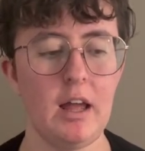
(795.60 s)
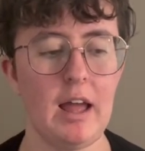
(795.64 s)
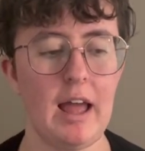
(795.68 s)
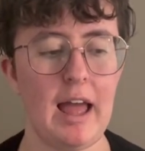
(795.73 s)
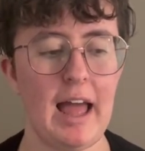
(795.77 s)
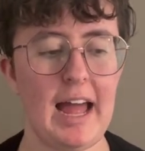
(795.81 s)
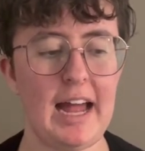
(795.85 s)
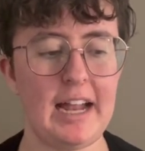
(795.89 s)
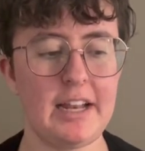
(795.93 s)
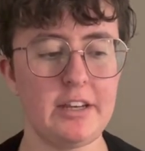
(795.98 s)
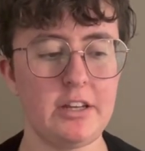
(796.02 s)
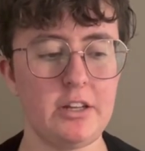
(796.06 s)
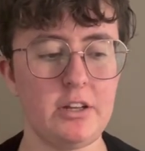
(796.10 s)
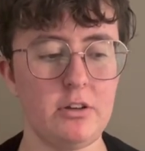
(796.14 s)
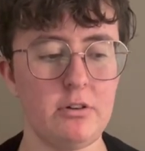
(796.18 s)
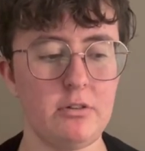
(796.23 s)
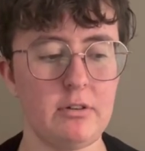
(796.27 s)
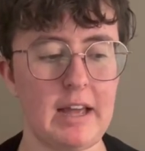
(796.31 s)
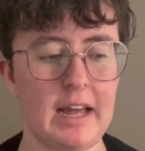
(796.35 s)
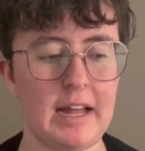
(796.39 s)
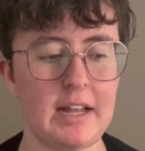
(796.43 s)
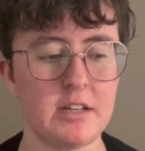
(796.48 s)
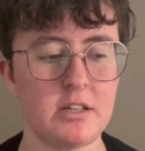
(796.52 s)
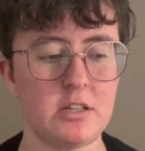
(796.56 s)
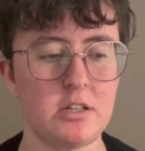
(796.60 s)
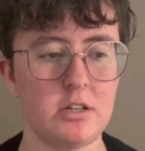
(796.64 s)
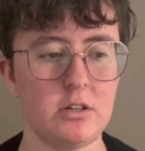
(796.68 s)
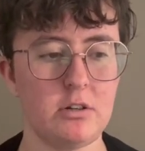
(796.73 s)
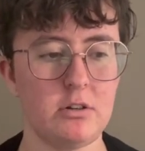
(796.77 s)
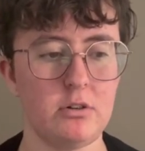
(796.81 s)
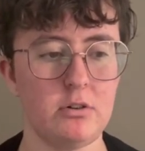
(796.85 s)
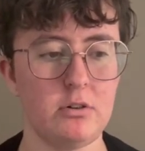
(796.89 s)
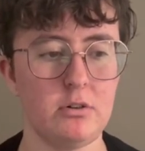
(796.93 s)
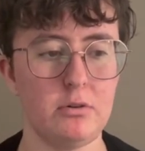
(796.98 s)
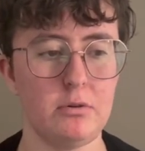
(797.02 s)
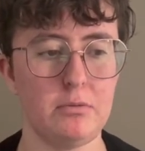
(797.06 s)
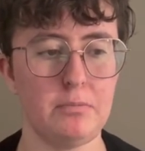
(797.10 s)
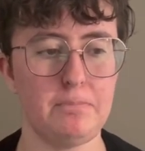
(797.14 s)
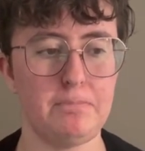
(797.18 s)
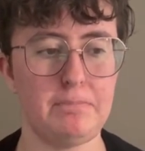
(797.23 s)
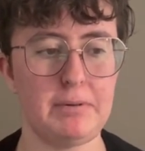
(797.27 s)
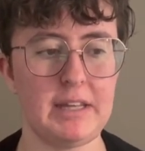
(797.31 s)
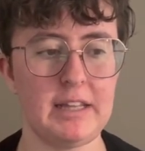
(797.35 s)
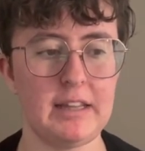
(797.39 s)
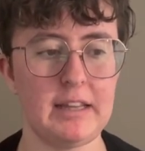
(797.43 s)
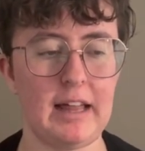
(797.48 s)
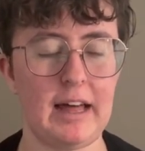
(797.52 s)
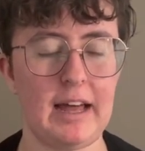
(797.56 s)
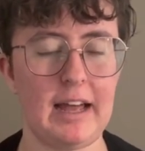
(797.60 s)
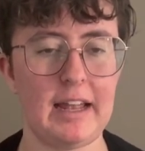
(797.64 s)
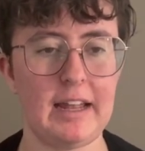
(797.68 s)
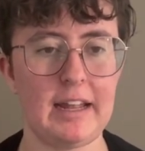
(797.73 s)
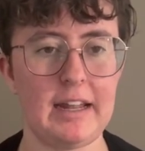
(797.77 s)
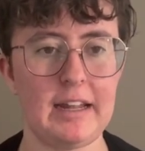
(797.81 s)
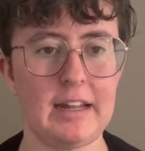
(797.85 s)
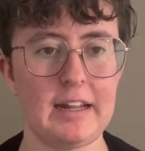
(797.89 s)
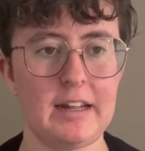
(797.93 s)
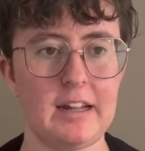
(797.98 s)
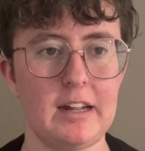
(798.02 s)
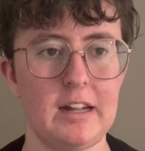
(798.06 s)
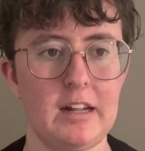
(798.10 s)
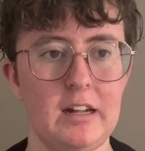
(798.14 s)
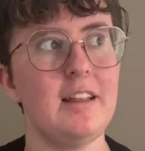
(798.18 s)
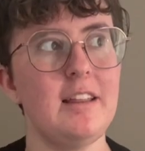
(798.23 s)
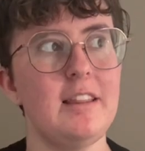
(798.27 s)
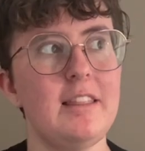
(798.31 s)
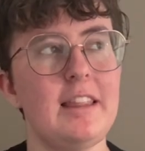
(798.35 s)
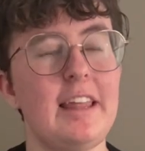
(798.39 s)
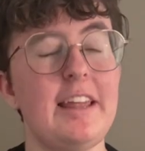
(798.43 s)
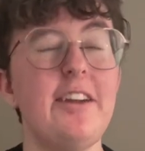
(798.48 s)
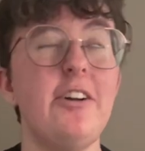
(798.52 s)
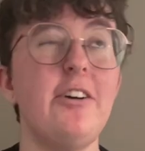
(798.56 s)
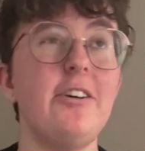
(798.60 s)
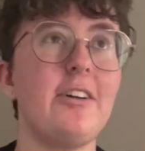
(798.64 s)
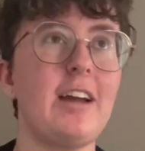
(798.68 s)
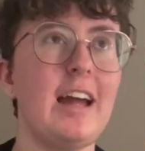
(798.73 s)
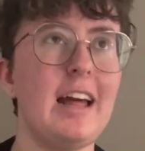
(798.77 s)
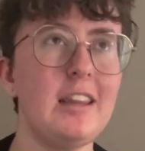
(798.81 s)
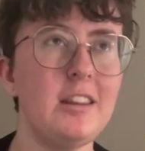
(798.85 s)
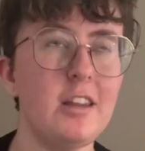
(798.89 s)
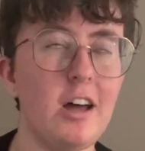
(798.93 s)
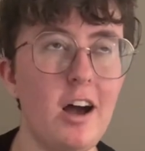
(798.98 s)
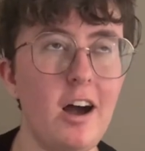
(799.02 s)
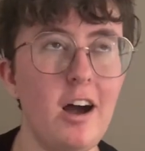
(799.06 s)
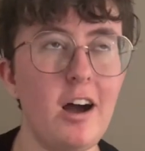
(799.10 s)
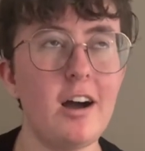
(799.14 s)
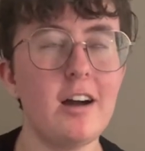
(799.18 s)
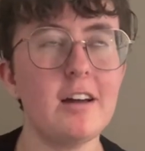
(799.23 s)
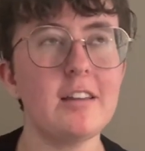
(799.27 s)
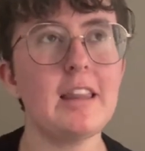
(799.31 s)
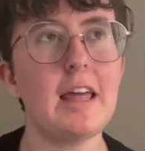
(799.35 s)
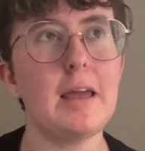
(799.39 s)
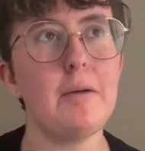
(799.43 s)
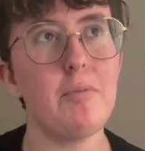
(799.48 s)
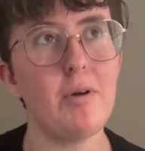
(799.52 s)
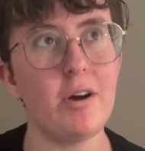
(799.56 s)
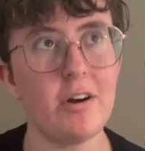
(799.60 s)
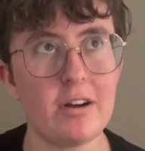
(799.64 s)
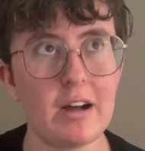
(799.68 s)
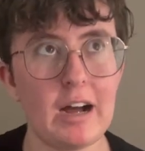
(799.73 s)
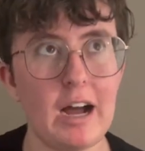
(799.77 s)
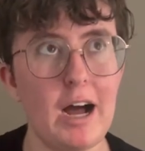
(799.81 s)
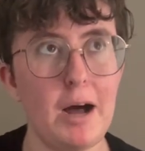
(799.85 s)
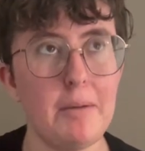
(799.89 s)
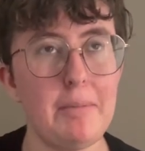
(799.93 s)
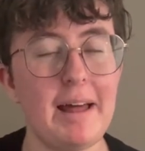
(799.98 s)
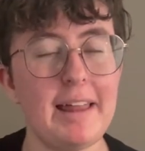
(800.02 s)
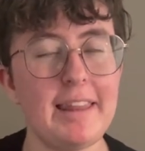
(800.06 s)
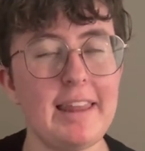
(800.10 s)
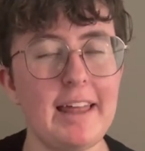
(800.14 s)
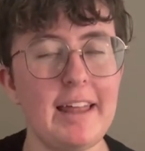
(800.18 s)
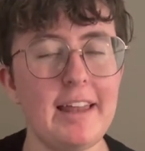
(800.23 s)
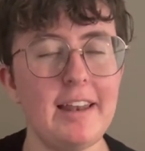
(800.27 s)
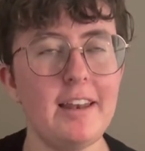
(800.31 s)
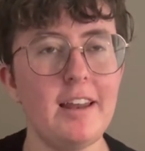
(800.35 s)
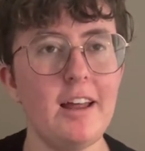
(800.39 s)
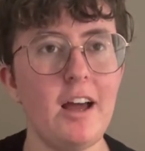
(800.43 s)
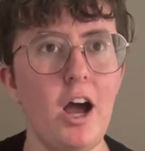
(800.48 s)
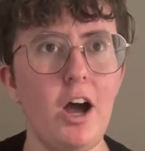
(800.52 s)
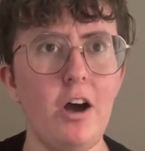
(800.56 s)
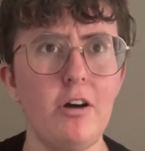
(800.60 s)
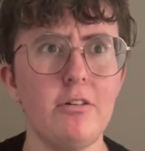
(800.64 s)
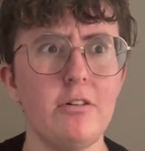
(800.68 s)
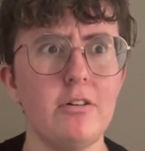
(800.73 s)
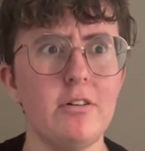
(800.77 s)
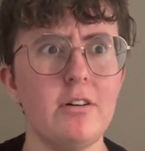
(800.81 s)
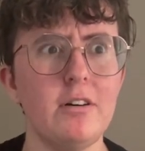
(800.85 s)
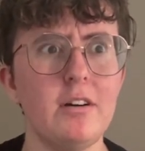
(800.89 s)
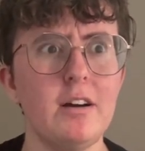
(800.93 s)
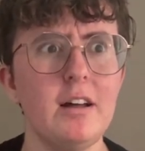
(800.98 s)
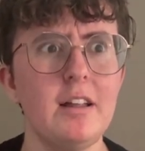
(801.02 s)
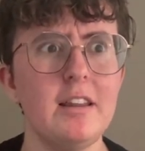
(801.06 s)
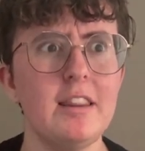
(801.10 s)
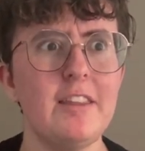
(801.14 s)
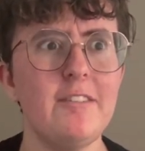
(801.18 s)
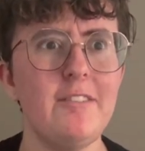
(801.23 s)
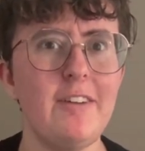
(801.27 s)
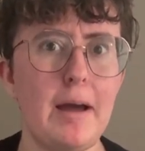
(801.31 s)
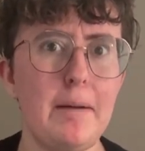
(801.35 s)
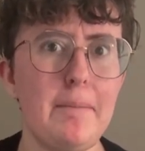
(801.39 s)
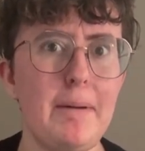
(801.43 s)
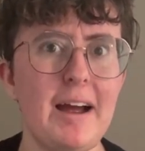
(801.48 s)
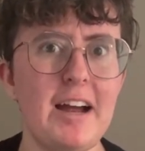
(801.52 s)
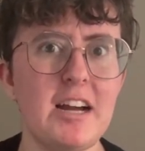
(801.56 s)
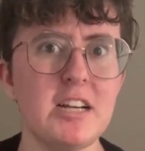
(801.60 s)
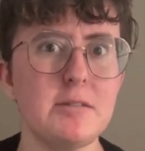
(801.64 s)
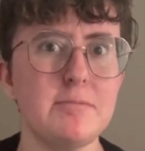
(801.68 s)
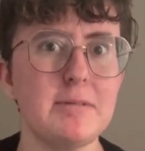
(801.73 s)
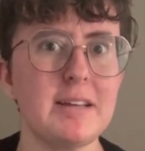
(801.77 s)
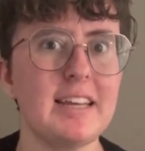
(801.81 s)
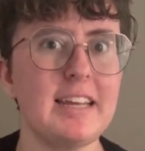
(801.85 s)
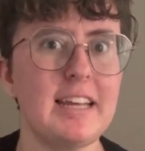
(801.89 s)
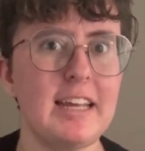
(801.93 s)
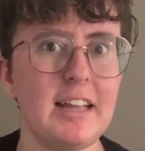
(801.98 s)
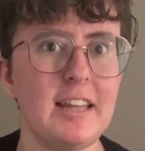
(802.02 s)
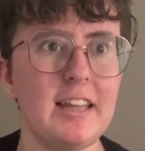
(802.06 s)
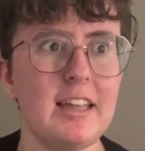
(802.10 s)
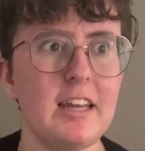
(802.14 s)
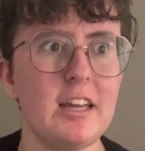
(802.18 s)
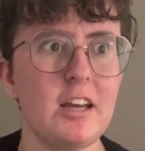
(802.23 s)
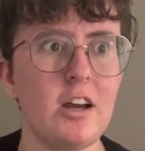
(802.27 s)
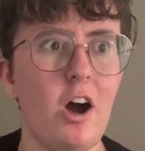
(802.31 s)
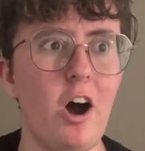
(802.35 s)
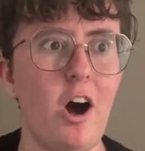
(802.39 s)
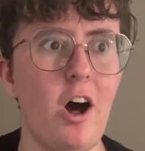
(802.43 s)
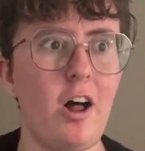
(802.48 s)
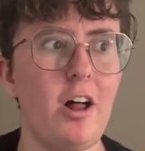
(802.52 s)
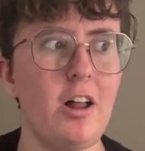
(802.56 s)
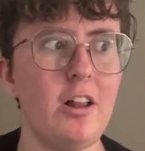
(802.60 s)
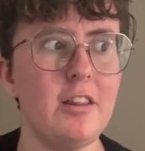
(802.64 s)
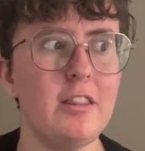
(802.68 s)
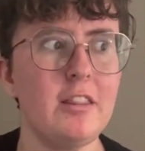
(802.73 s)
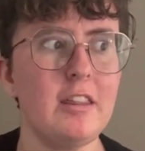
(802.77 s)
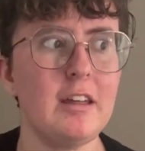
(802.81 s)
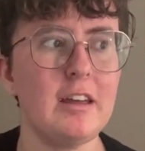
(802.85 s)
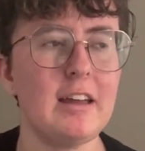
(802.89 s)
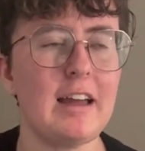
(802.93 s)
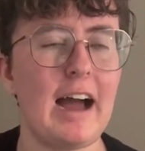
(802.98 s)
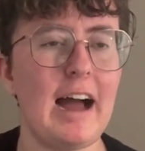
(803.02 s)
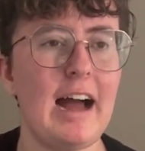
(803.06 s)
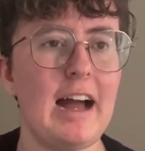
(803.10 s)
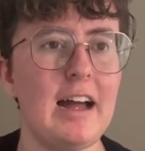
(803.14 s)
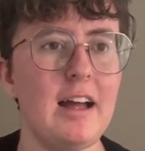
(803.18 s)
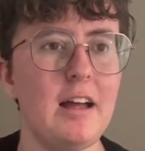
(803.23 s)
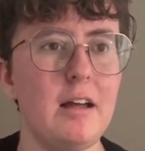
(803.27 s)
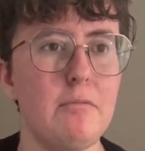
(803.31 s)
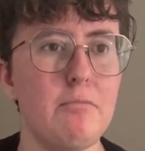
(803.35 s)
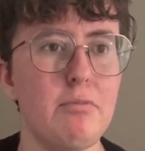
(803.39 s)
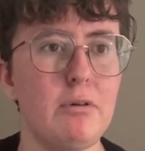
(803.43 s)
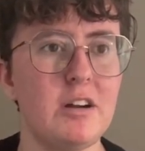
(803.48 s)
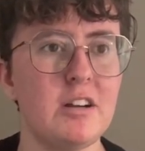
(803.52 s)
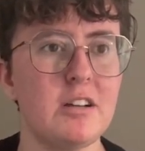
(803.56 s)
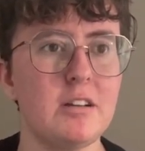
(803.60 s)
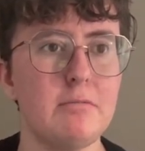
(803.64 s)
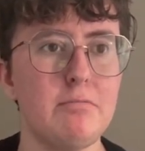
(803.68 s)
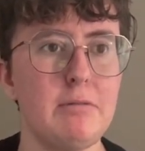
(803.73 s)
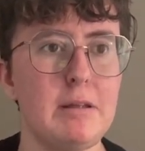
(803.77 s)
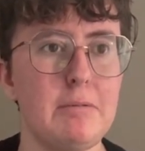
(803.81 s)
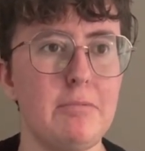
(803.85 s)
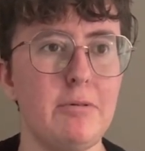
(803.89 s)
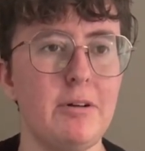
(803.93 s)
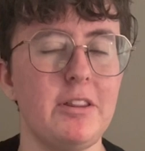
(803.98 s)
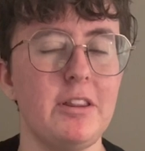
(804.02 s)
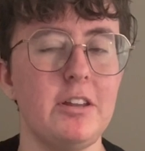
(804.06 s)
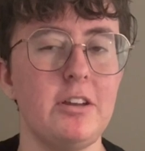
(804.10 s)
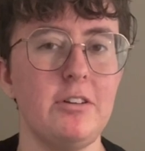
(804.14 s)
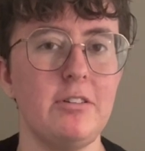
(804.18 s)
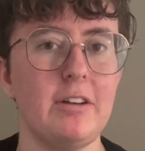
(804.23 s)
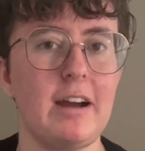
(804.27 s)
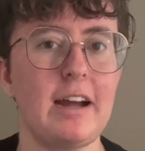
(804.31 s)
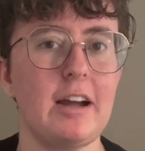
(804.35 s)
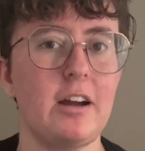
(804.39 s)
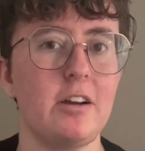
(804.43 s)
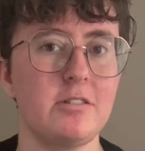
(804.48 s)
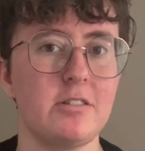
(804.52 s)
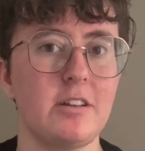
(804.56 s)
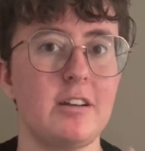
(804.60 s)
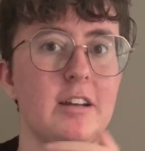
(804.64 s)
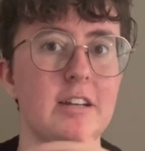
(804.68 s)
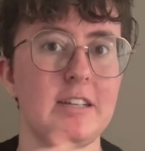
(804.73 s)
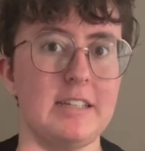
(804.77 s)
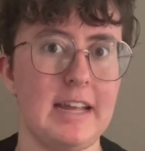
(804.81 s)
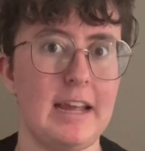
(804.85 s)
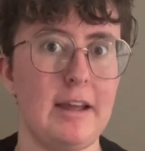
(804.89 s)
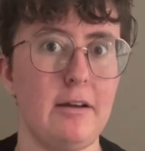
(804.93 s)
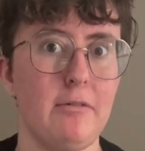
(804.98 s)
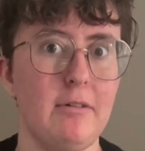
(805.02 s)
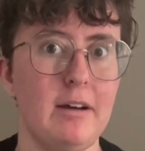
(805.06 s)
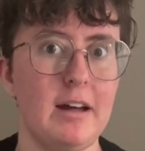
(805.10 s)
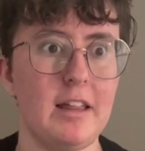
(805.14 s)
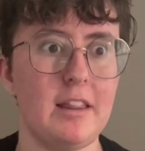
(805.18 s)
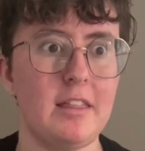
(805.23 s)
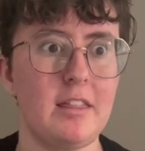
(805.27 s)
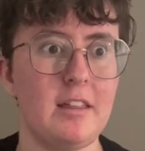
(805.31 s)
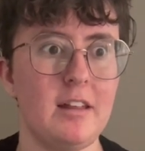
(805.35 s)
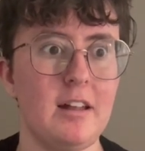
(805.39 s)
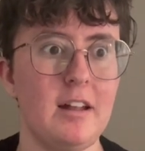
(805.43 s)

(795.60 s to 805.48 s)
And you get to be like, they don't get along, they broke up, and then, oh, the vampire's been killing all the people the new guy goes on a date with.